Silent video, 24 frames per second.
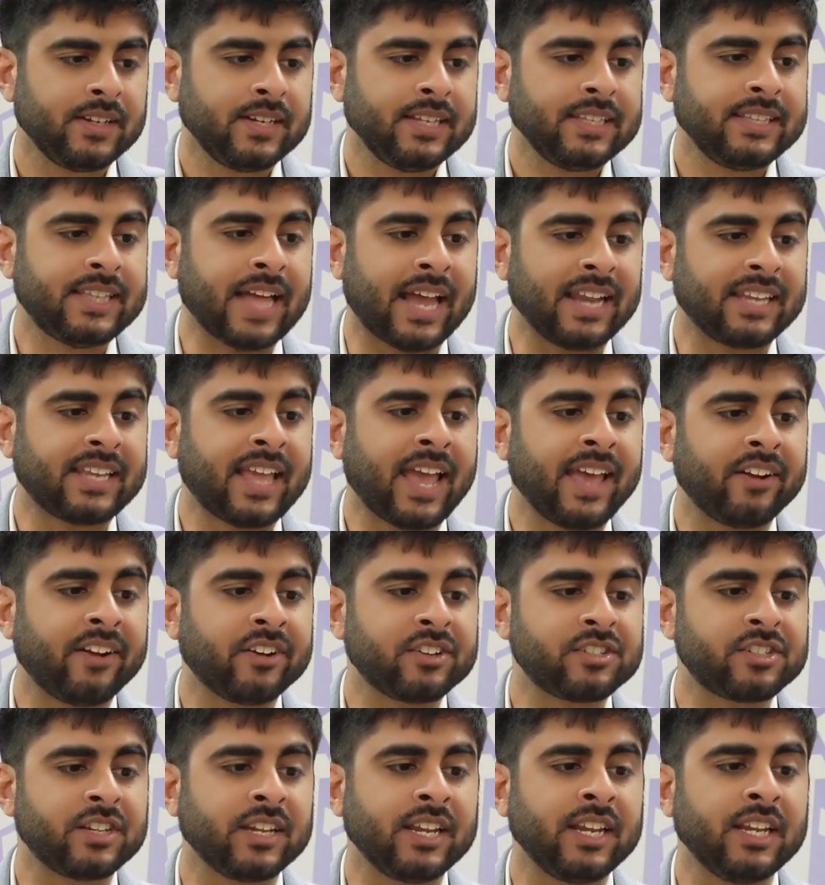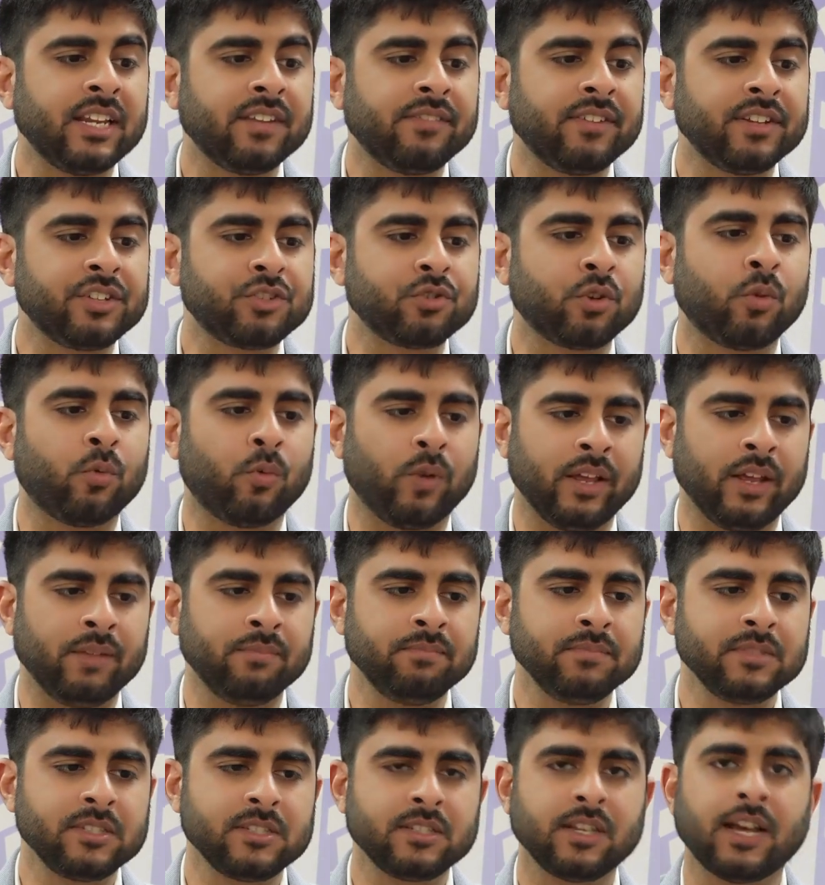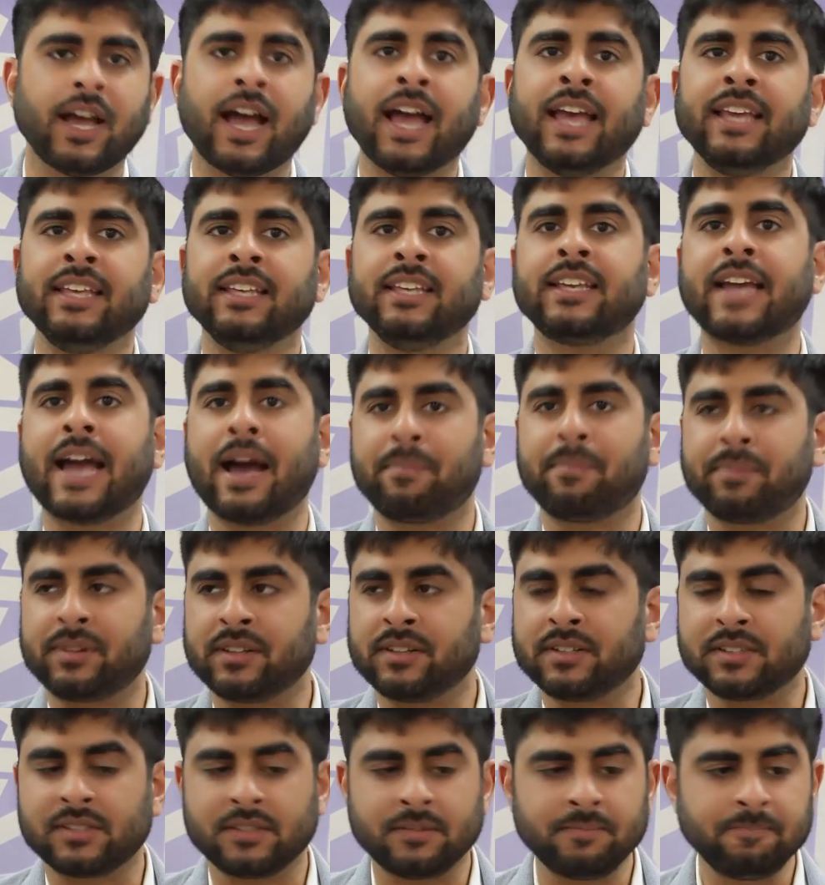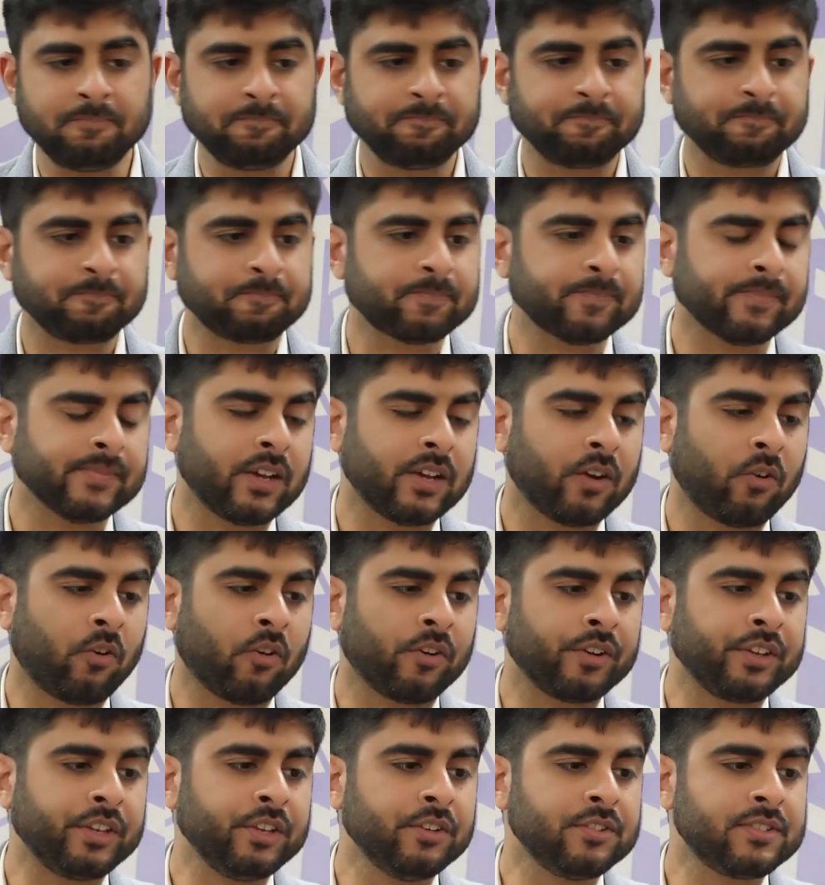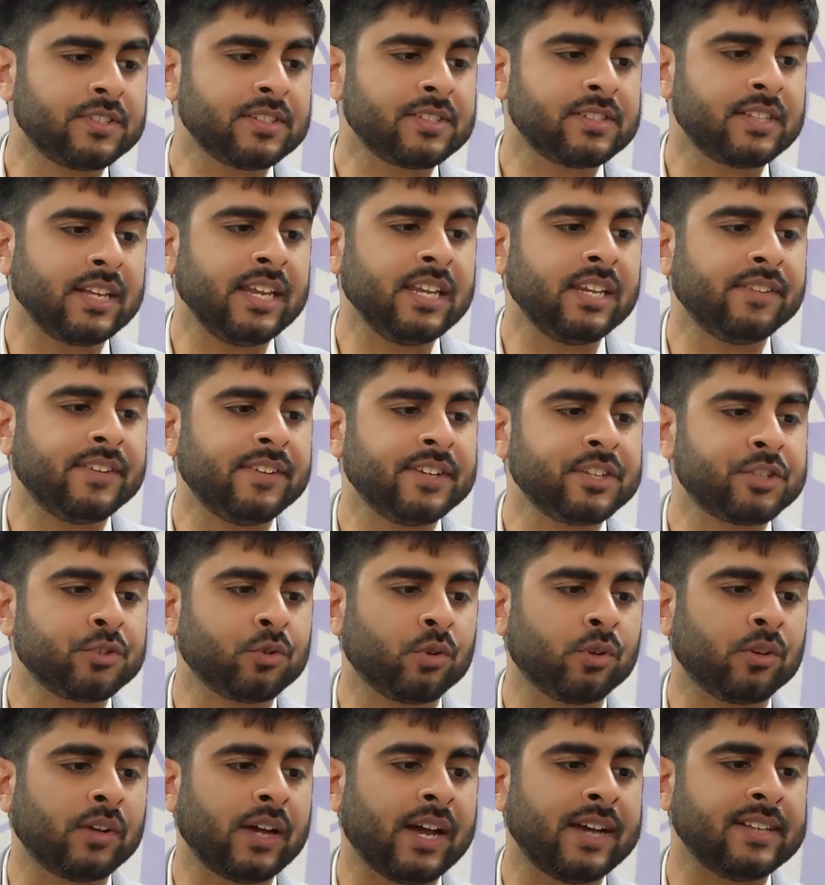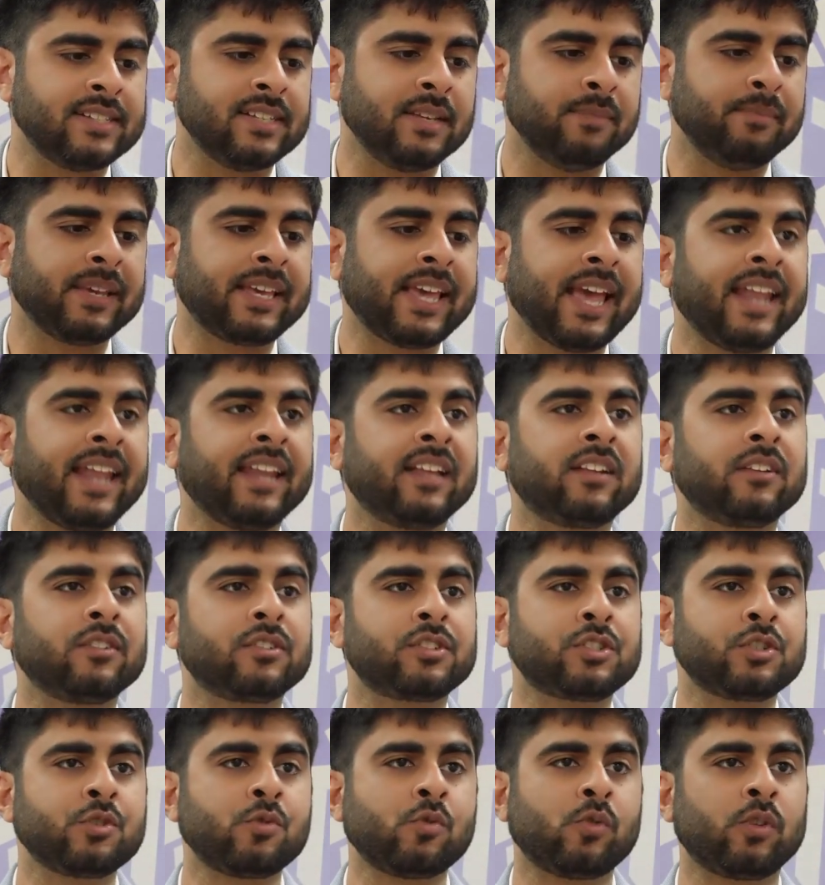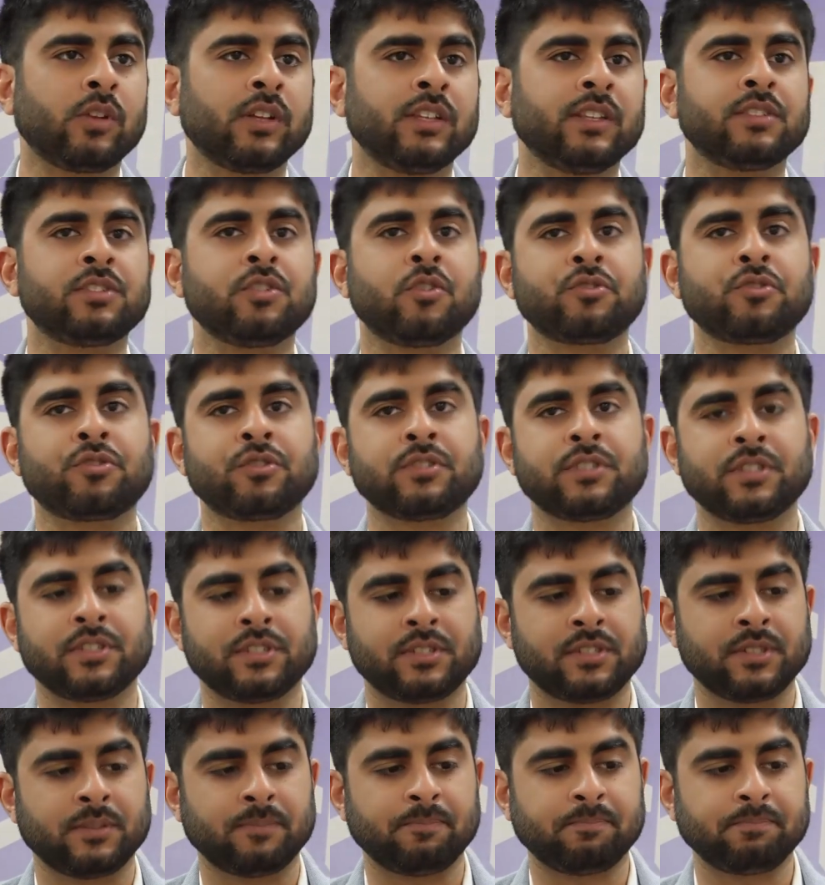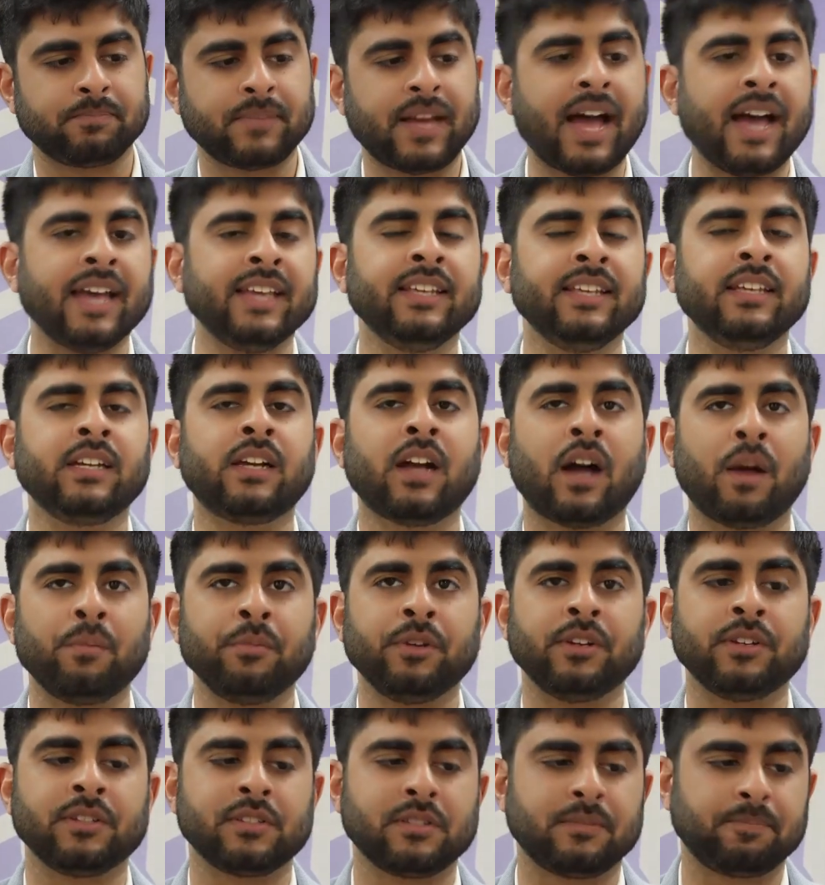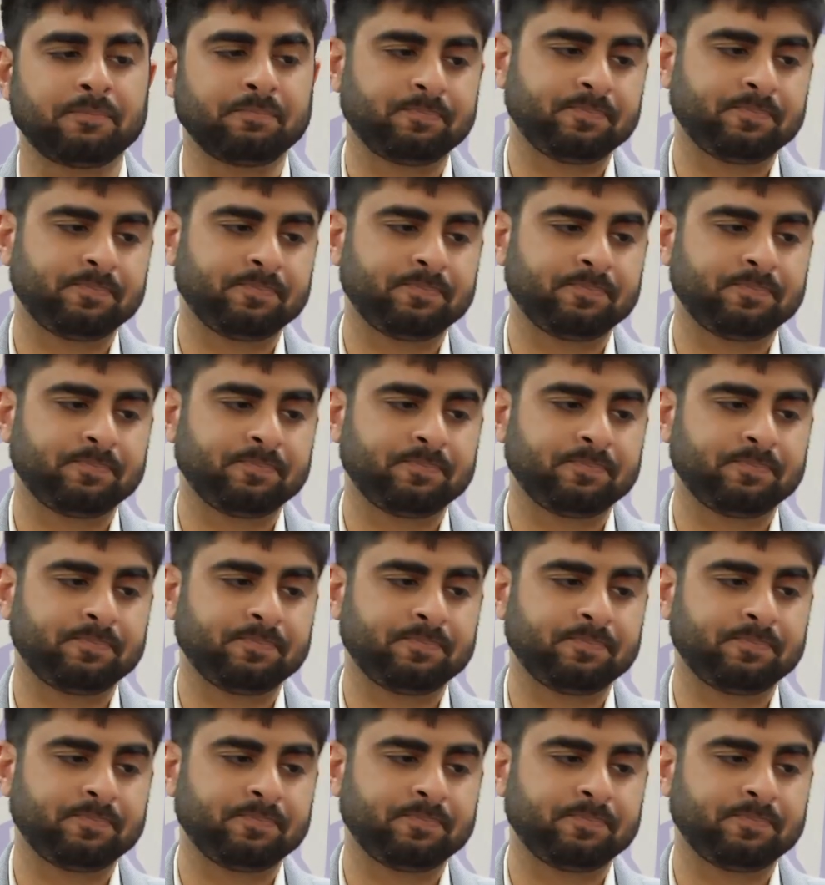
that caters to individual whims, i.e., capitalism, or uses the individual as a mechanical tool in the social system, i.e., communism.